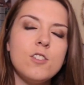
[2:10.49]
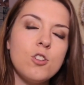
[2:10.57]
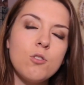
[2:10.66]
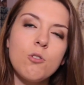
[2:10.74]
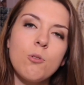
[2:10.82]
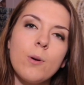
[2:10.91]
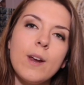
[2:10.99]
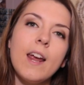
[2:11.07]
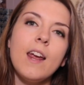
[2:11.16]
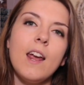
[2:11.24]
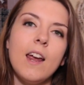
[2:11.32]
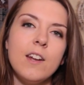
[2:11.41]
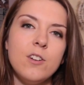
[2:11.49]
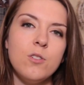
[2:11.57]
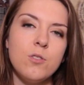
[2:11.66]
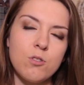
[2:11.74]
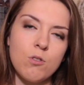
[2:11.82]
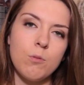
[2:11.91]
to create a
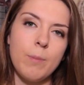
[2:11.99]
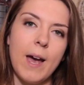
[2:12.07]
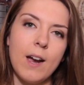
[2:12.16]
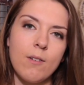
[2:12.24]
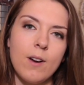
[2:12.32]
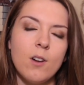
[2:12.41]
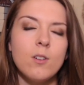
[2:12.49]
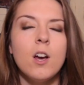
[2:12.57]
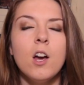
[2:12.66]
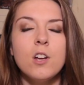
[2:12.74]
neutral background.